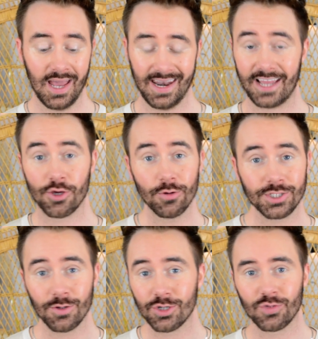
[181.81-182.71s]
And I
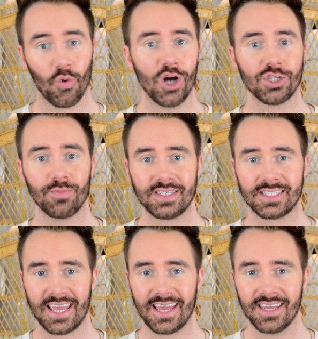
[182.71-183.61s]
used to just wash my
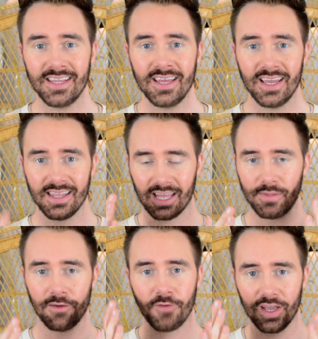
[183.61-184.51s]
skin, like
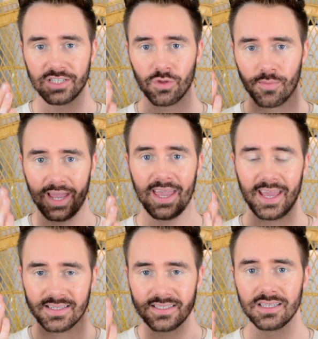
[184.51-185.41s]
my face with my
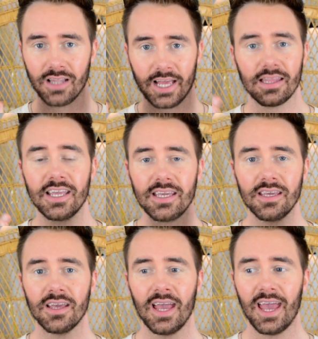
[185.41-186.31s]
hands
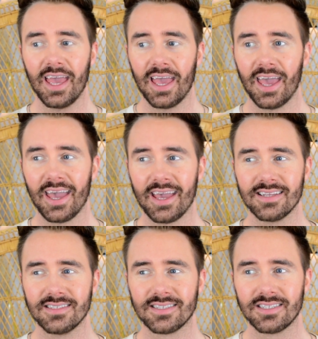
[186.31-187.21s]
lightly
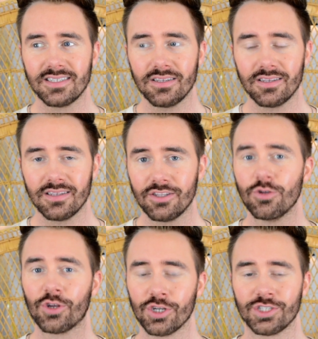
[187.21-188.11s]
and
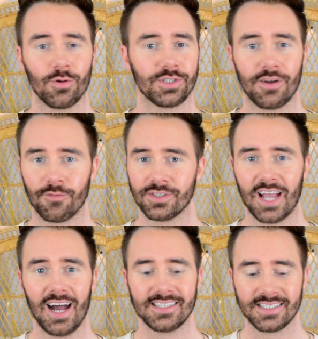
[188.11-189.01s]
you can just notice the difference
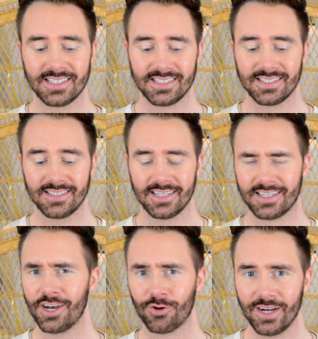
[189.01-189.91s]
guys. It's it's
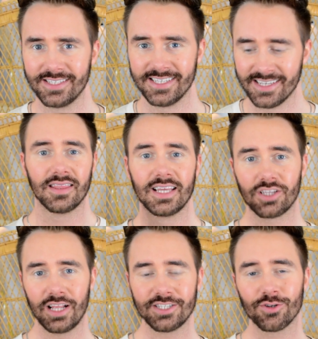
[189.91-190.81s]
kind of crazy. This
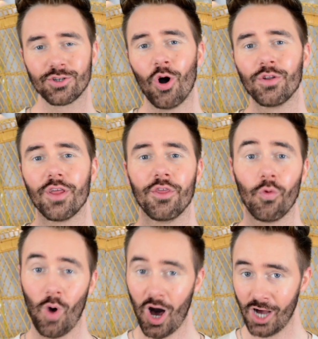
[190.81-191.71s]
cleanser is called The
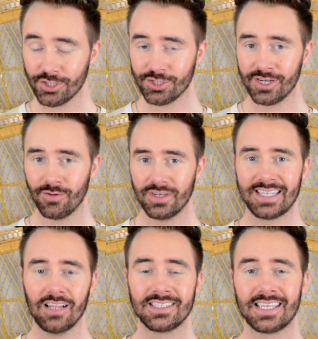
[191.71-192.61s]
Wash
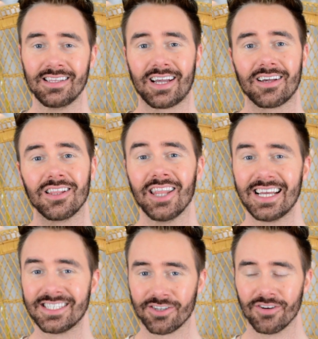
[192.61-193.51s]
Salicylic
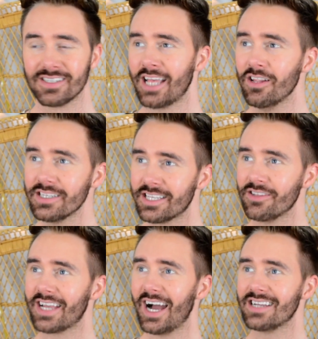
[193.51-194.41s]
Cleanser.
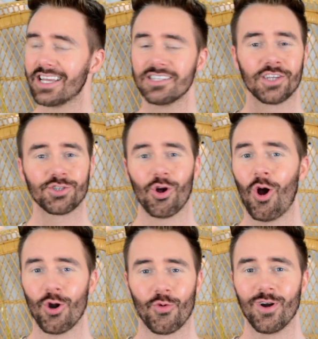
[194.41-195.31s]
Salicylic, guys, that is such a
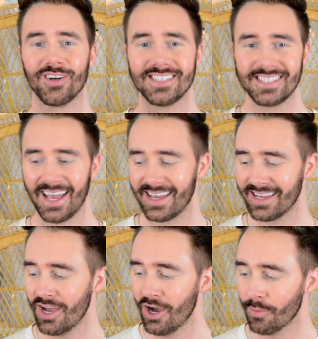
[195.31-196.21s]
hard word to
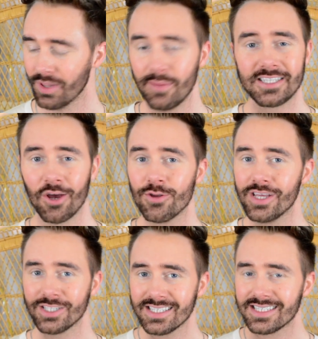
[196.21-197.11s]
say. But let me tell you,
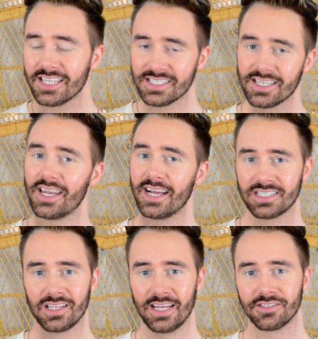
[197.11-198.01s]
this is this is a
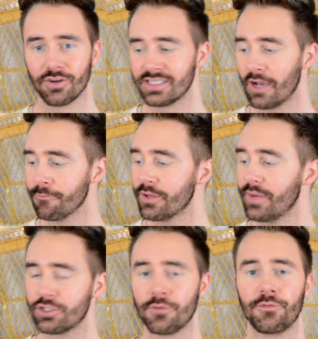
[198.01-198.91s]
nice cleanser. It definitely
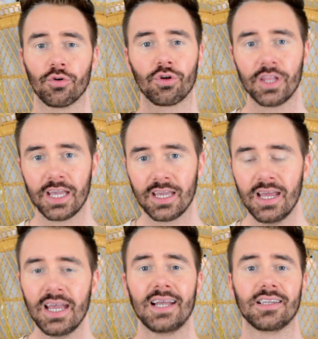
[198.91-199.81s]
makes you feel
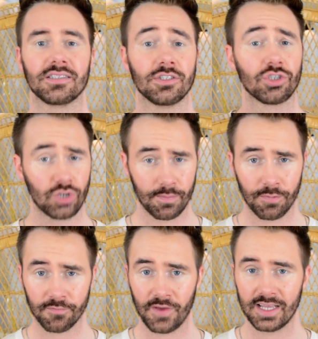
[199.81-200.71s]
clean. It doesn't strip
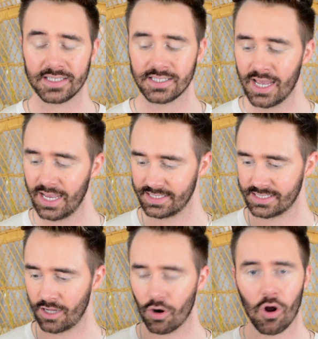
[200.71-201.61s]
your face.
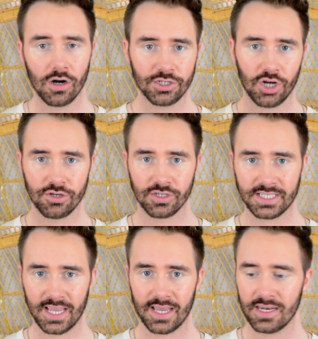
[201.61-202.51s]
It's not harsh on your
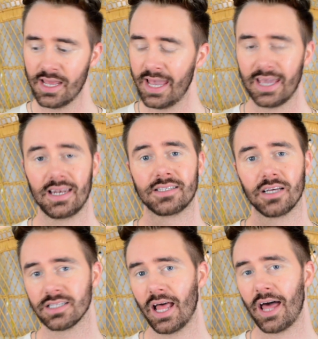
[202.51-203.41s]
skin, and it
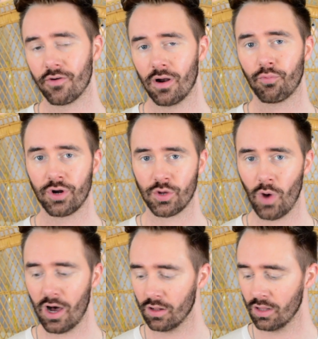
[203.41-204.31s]
does lather up pretty
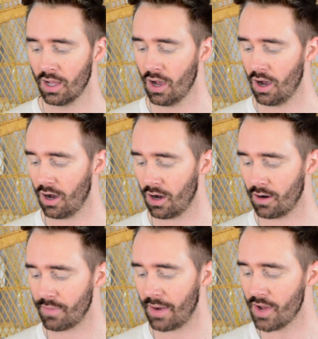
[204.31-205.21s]
well.
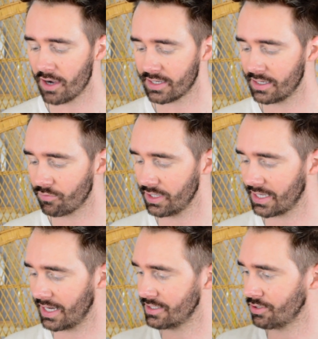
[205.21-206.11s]
Um, I'm not going to really
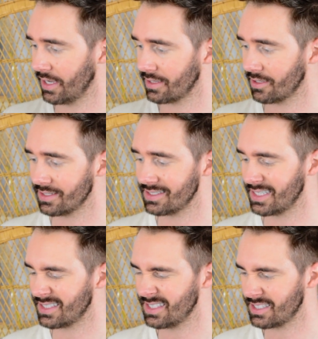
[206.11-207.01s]
get into like the
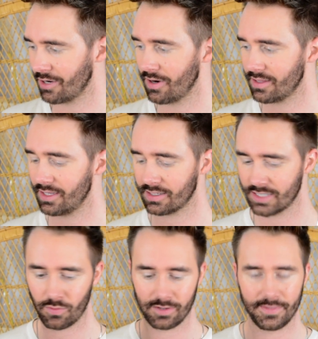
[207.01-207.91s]
consistency or anything because
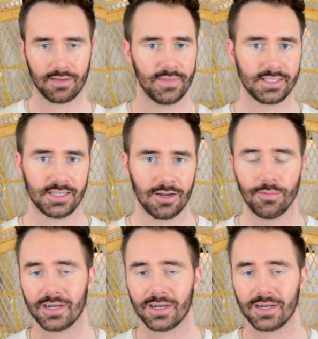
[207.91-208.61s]
I don't want to make a mess here.